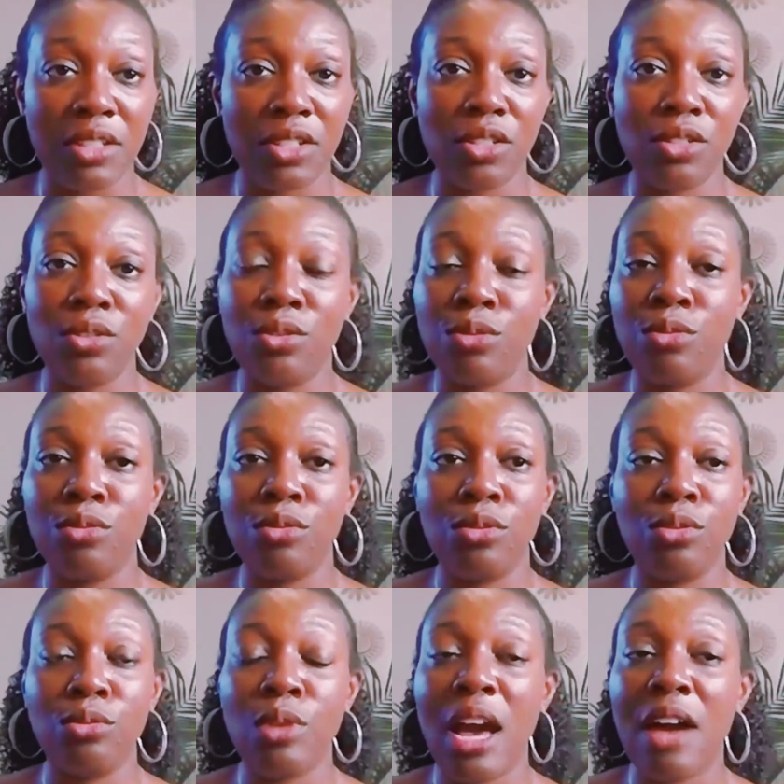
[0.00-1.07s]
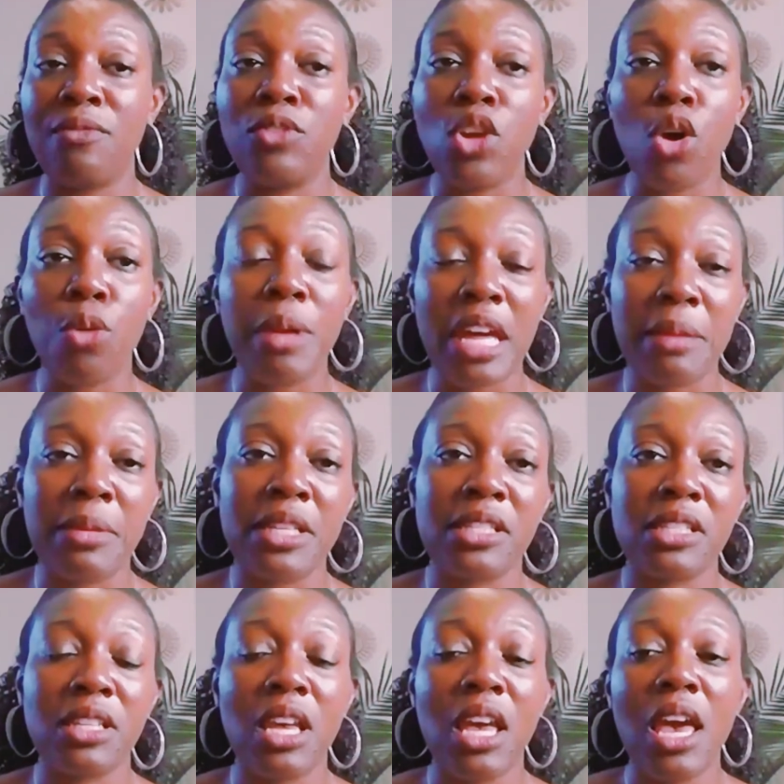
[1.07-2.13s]
So you you have no
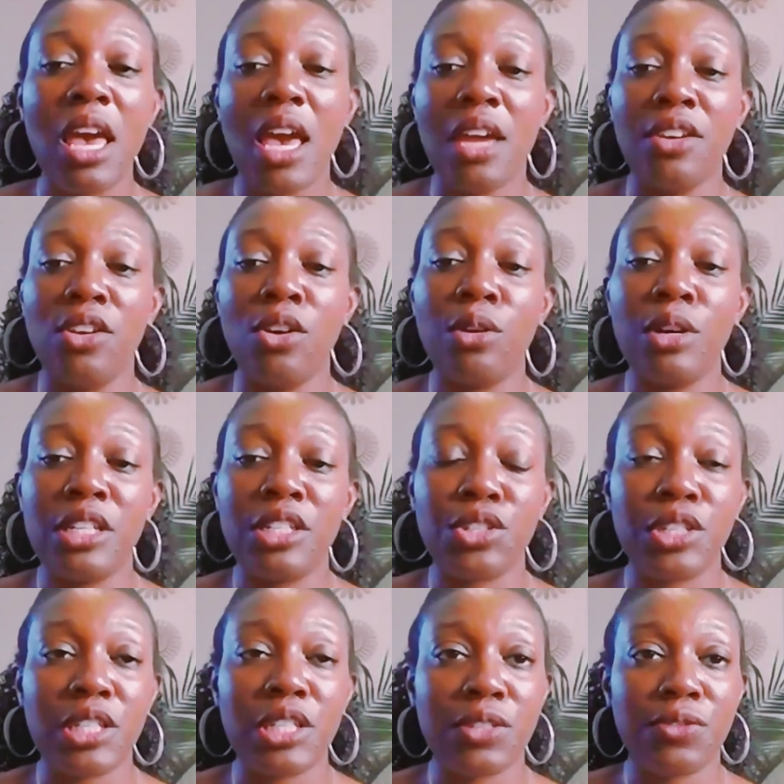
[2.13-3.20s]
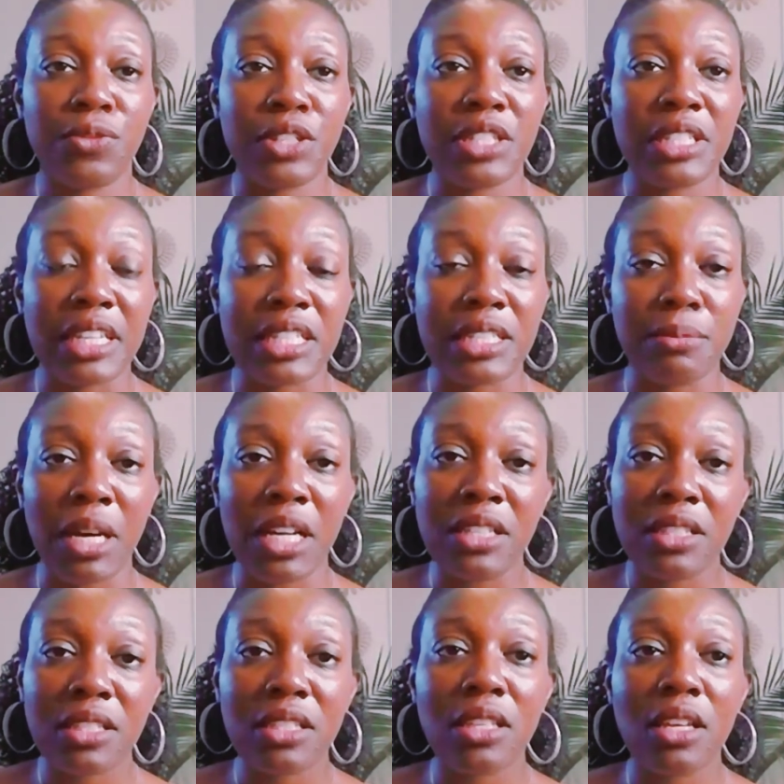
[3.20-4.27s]
payments and no interest for six
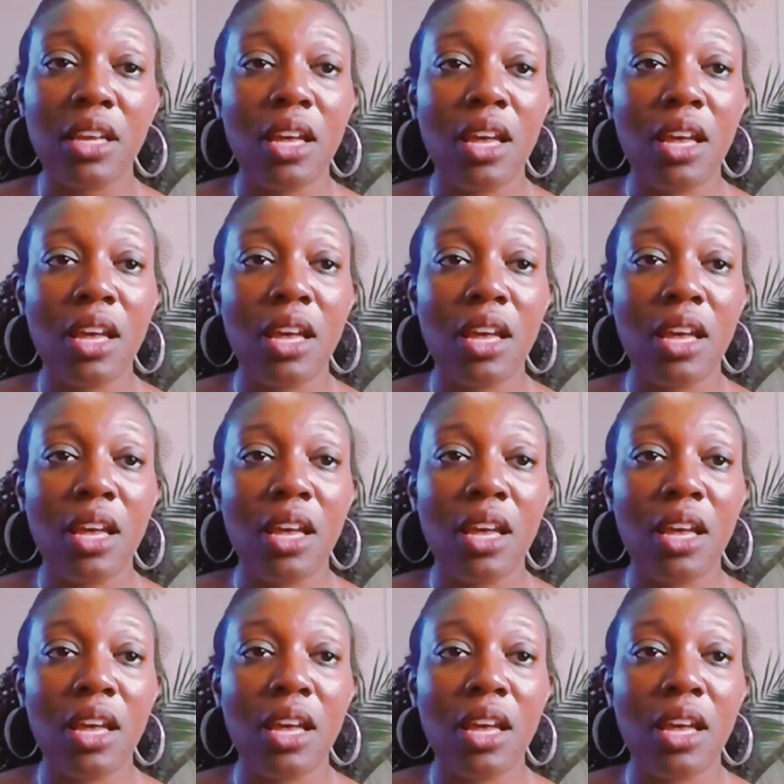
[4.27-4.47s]
months,